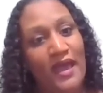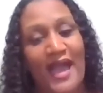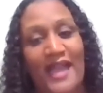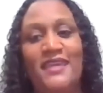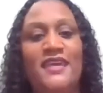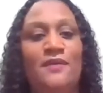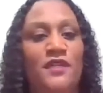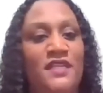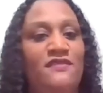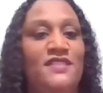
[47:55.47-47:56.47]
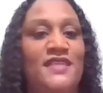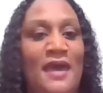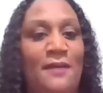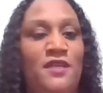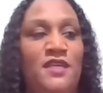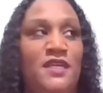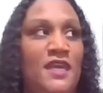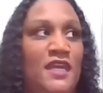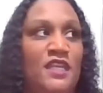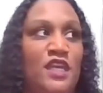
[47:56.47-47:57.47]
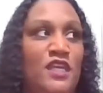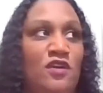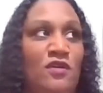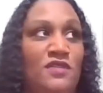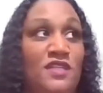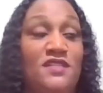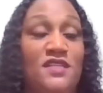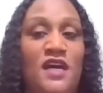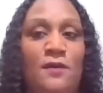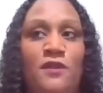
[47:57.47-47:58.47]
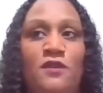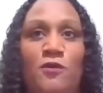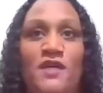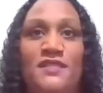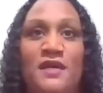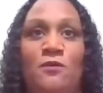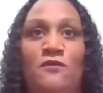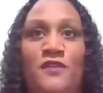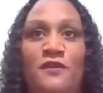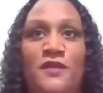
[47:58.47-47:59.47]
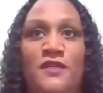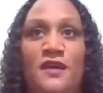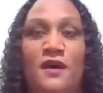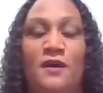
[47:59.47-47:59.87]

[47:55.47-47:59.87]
I can't believe this happened again. And, there's a couple of ones that were very,